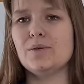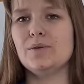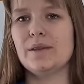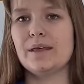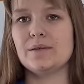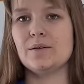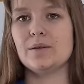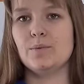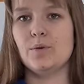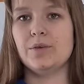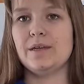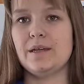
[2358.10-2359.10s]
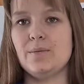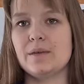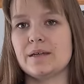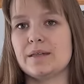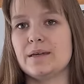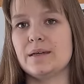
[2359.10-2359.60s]
do that on the body, but
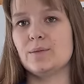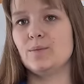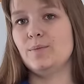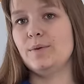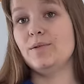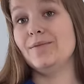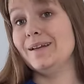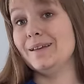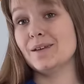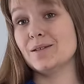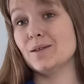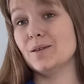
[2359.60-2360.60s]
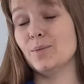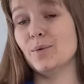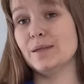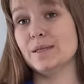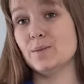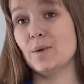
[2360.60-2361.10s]
I think it would be really nice on the
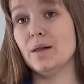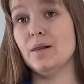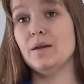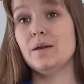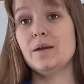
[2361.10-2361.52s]
body as well.